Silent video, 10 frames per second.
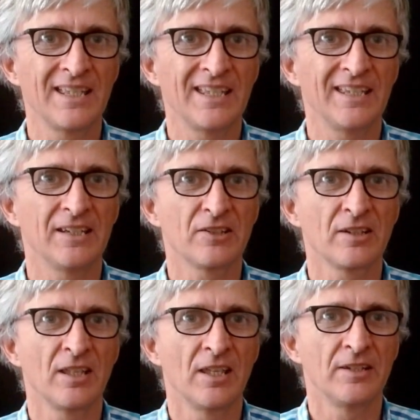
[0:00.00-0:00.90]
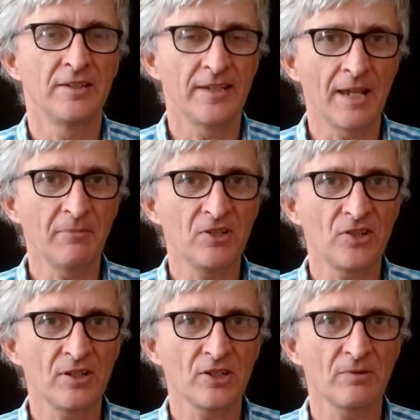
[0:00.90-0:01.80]
it's
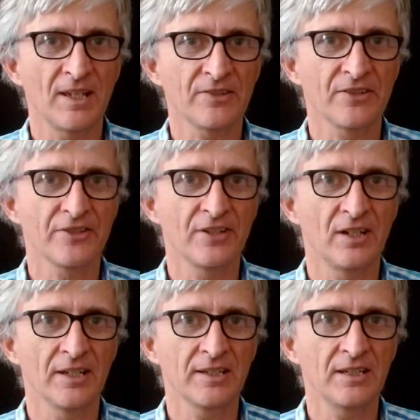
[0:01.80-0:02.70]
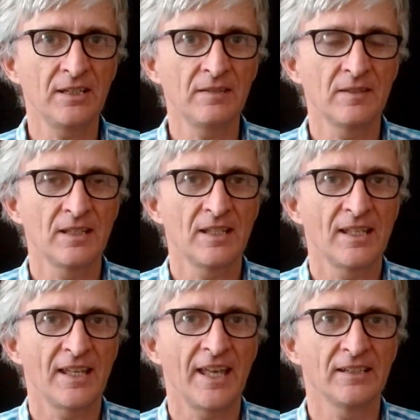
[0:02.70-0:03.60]
damaging to our society
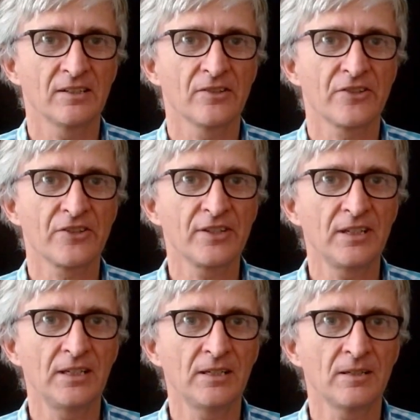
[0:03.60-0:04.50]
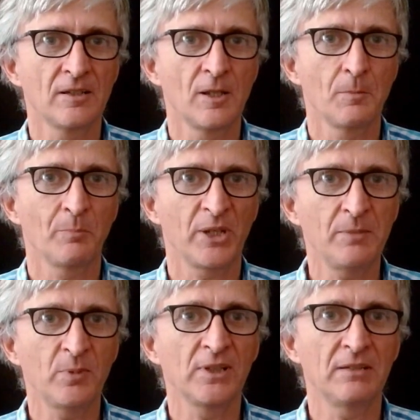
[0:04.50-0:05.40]
and it has seen
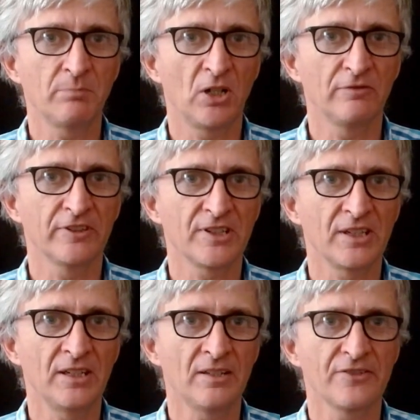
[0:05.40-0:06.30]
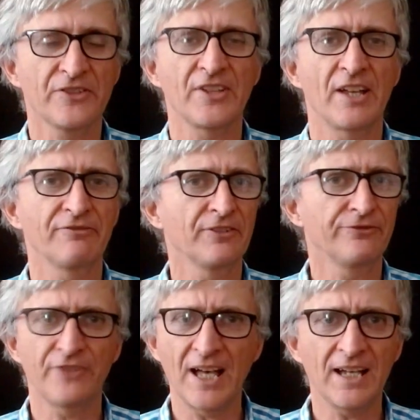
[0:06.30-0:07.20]
people in poverty suffer
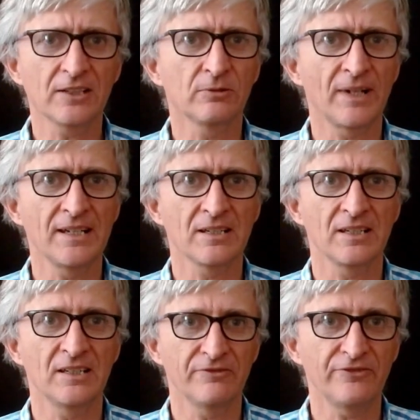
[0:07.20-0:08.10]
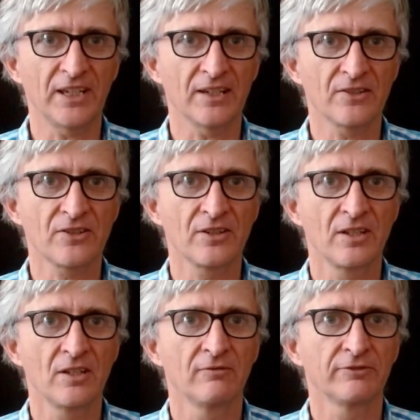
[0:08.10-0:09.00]
far greater effects
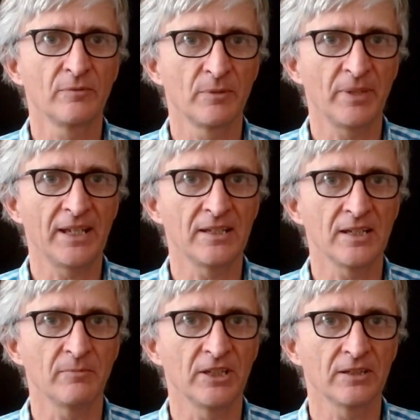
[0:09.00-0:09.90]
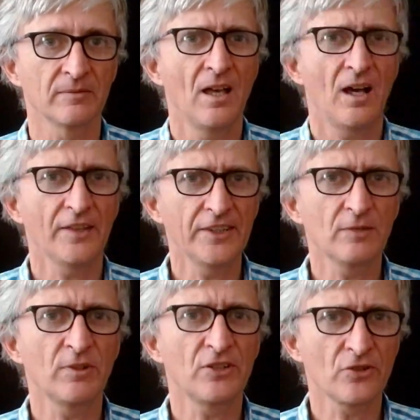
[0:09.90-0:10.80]
from the pandemic. I think
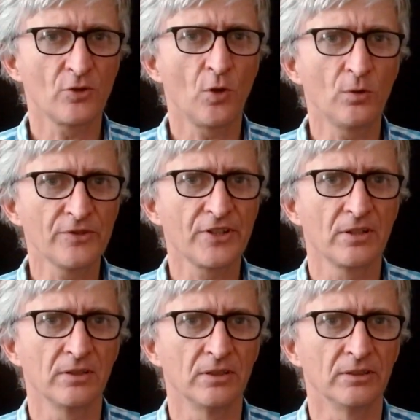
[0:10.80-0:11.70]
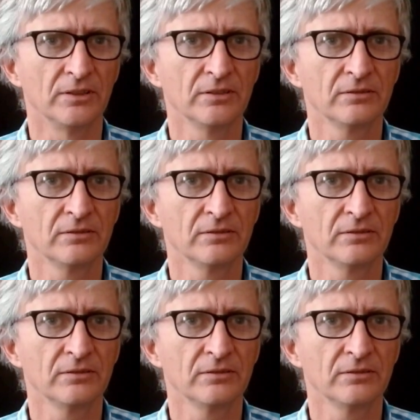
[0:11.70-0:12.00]
we should also learn